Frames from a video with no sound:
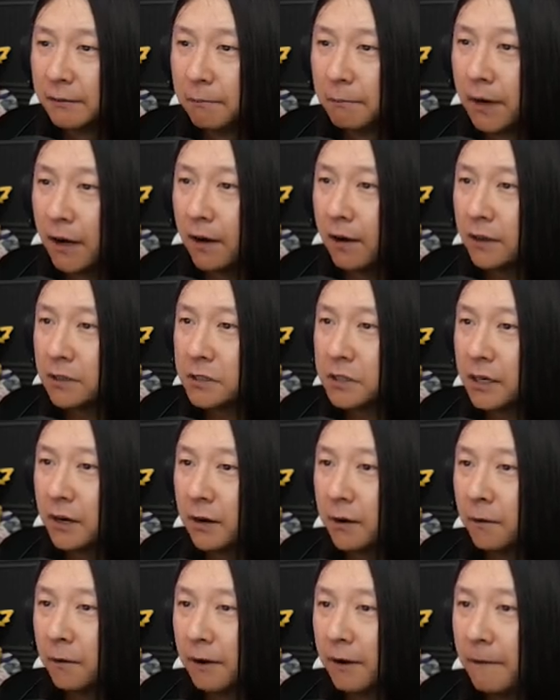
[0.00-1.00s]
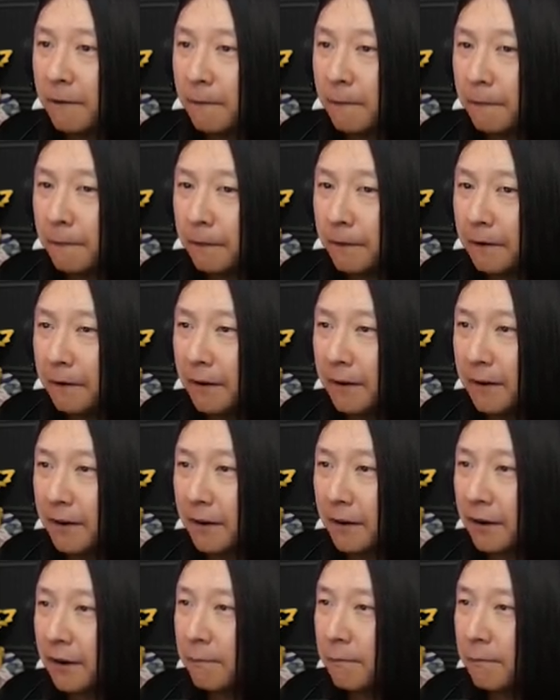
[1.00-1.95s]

But also, oh,